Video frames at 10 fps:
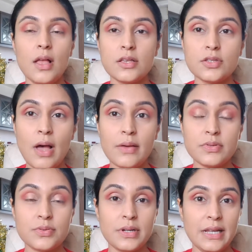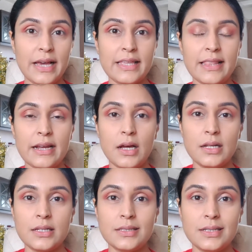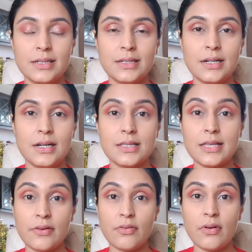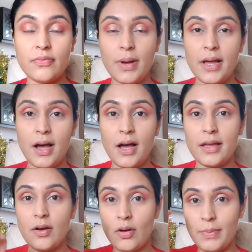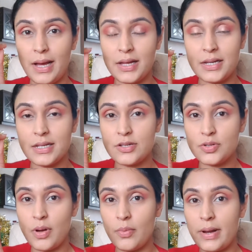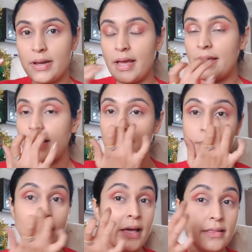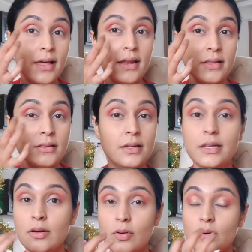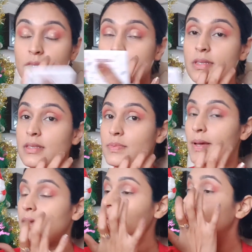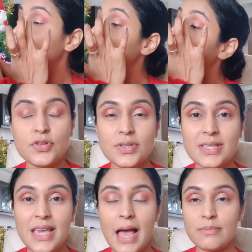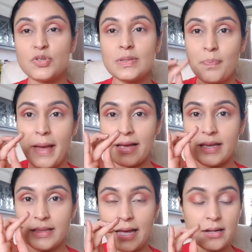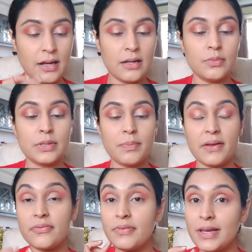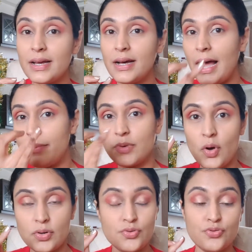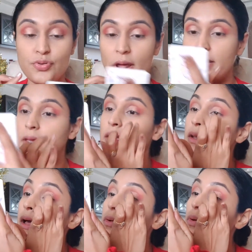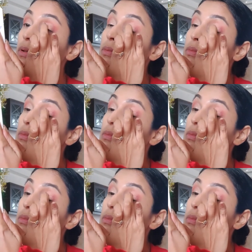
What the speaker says: So I was really liking that color in the center of my eye on my eyelid, so I went ahead and applied that in the inner corners as well. If you just see, I'm just packing that color with my finger. I'm not dragging it at all.